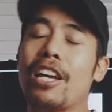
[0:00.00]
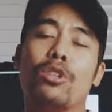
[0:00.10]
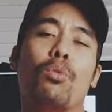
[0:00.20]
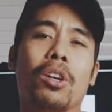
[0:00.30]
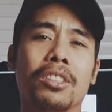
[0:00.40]
yeah,
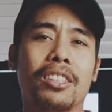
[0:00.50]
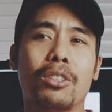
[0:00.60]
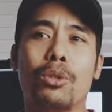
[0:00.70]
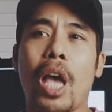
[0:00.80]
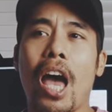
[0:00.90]
you want
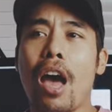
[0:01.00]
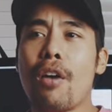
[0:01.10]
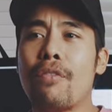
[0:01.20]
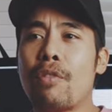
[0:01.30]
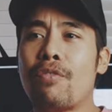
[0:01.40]
to
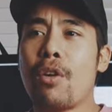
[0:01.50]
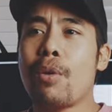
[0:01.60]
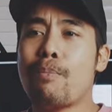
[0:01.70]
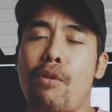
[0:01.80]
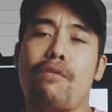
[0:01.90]
have a
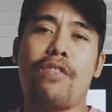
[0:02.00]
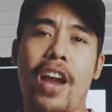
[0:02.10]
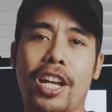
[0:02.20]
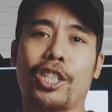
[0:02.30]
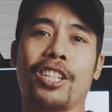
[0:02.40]
very
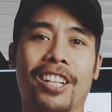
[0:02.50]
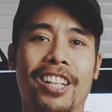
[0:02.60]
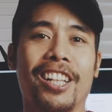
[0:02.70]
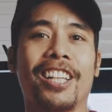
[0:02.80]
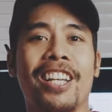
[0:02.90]

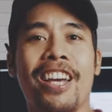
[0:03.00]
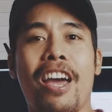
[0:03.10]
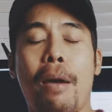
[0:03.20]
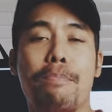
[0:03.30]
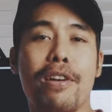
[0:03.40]
professional
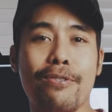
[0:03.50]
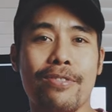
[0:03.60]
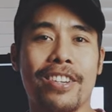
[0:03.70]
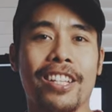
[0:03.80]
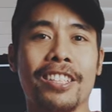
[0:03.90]

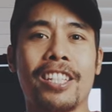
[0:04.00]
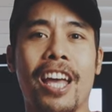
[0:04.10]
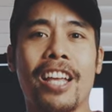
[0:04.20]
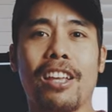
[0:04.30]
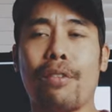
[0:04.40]
appearance,
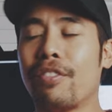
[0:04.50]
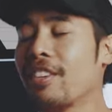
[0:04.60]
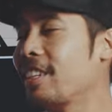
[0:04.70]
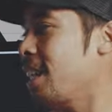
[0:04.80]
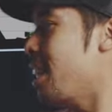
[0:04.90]
and I feel